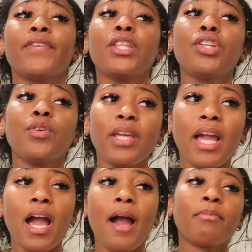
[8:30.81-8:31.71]
For the new
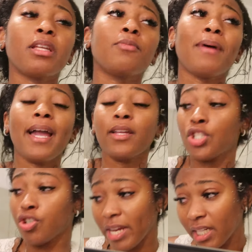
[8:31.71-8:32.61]
year, I'm going to buy
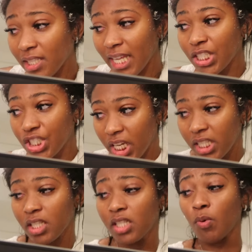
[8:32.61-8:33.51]
trainers and
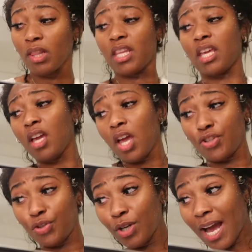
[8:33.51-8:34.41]
jeans, because one thing
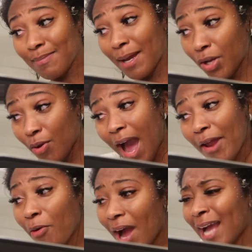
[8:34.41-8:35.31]
you guys might know,
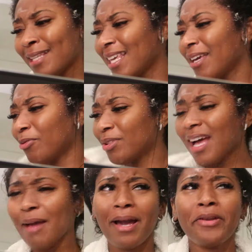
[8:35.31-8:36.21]
I say it all the
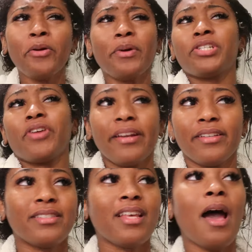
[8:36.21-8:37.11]
time, I don't wear
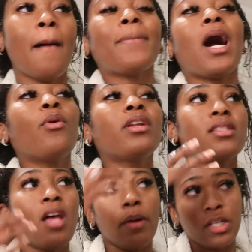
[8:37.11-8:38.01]
trainers, but I want
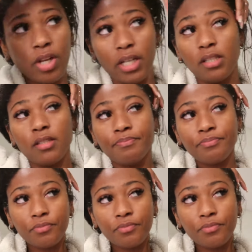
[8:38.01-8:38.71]
to start wearing trainers.